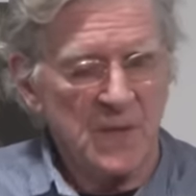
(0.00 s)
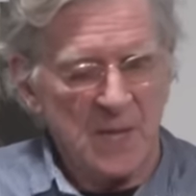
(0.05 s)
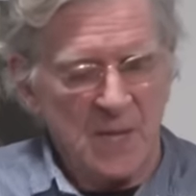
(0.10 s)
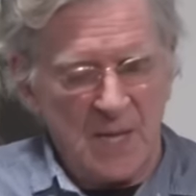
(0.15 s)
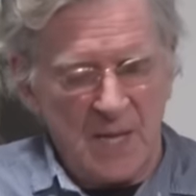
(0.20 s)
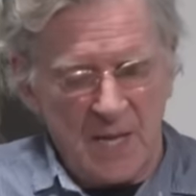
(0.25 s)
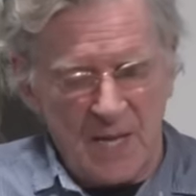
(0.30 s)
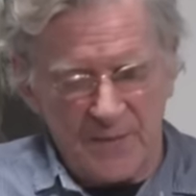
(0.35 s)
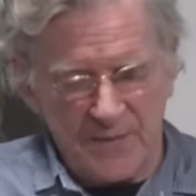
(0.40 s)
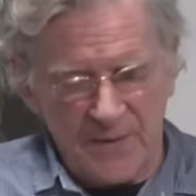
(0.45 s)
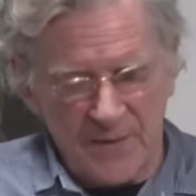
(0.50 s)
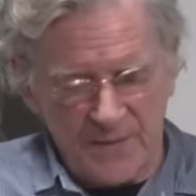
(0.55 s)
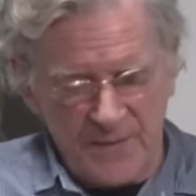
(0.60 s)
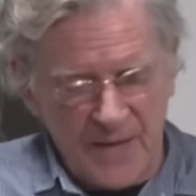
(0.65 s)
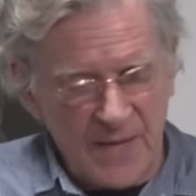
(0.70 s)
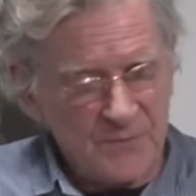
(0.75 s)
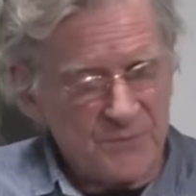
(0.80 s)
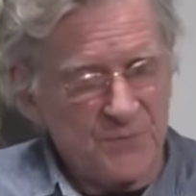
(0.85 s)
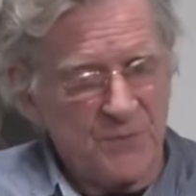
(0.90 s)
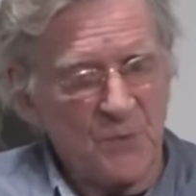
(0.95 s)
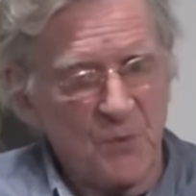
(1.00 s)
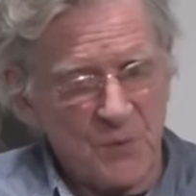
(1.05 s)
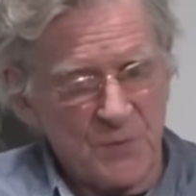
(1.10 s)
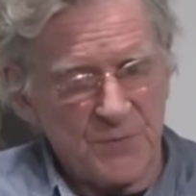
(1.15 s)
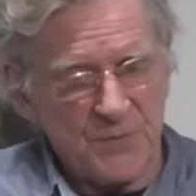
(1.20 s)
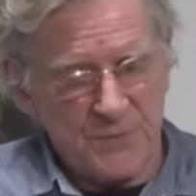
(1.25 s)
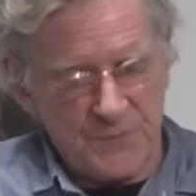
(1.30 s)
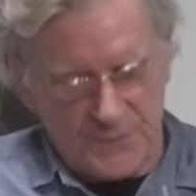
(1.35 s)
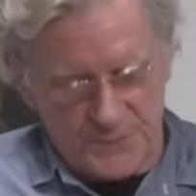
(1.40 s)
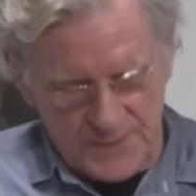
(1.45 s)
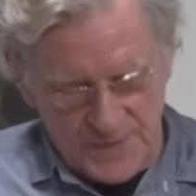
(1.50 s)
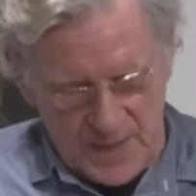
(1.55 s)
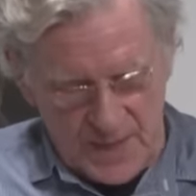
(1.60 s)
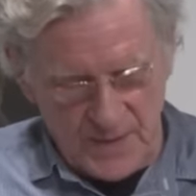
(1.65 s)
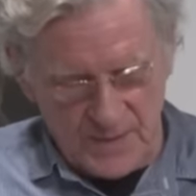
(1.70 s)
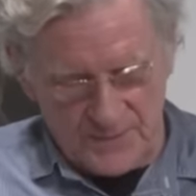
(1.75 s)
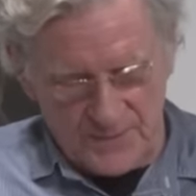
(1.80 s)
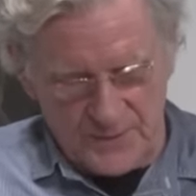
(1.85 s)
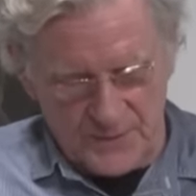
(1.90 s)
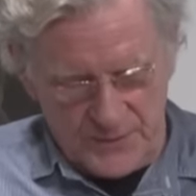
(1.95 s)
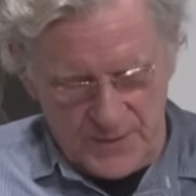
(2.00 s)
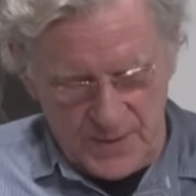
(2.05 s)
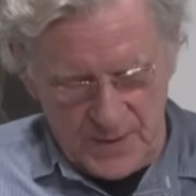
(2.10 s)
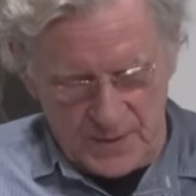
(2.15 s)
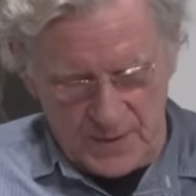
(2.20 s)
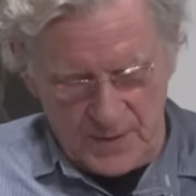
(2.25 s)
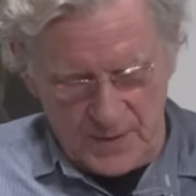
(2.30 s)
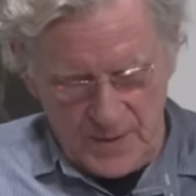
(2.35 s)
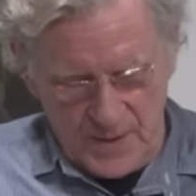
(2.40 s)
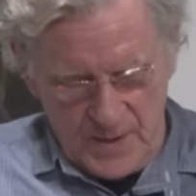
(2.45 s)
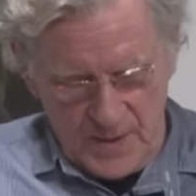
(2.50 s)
And then that fourth side of the thing,